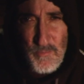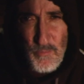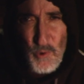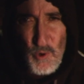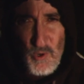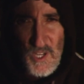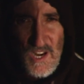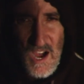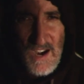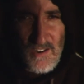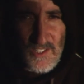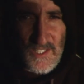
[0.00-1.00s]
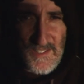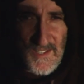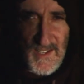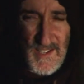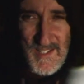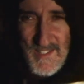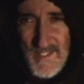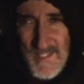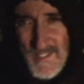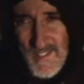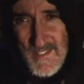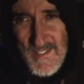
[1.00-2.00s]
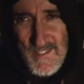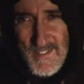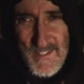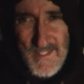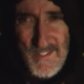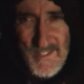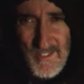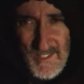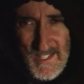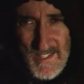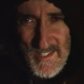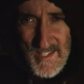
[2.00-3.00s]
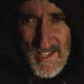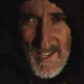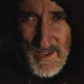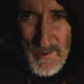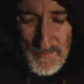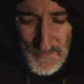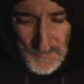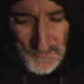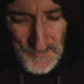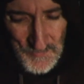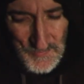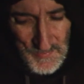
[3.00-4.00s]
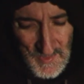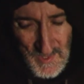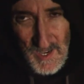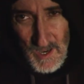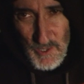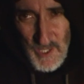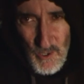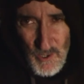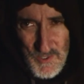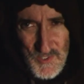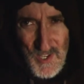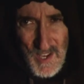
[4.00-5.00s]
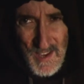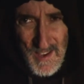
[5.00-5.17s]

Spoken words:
Brewed in Ireland. So let's see how it goes.